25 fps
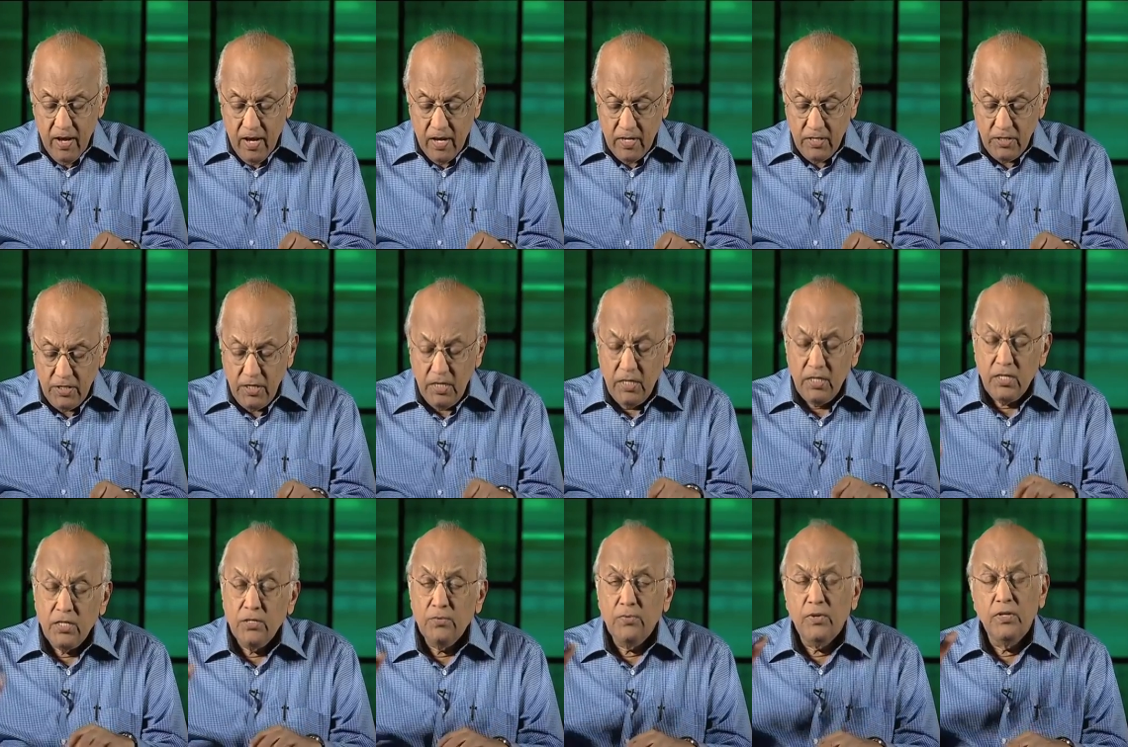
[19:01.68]
And
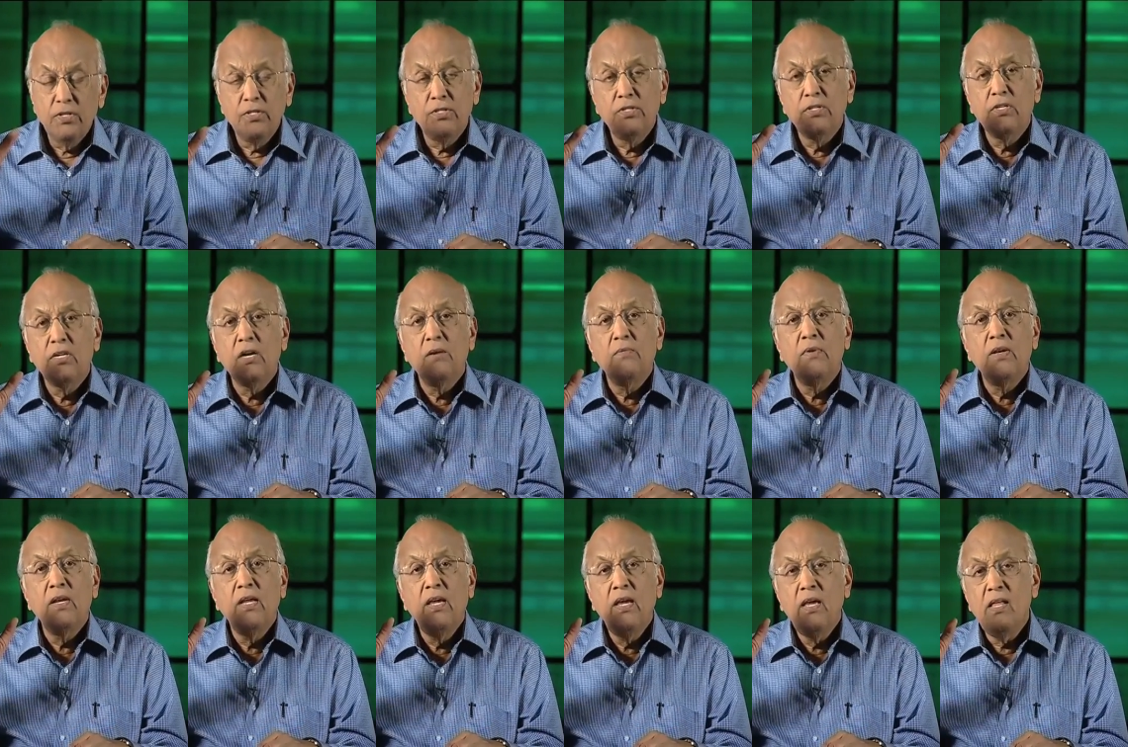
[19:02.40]
Jesus wants to
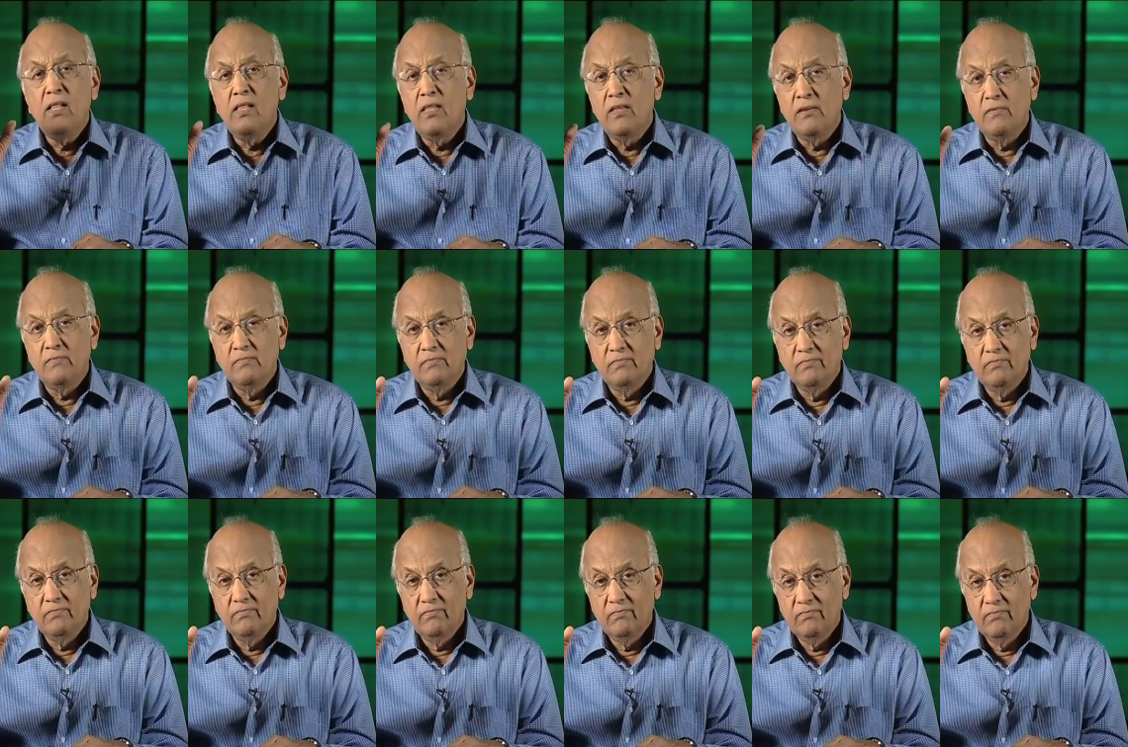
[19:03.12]
come and heal them.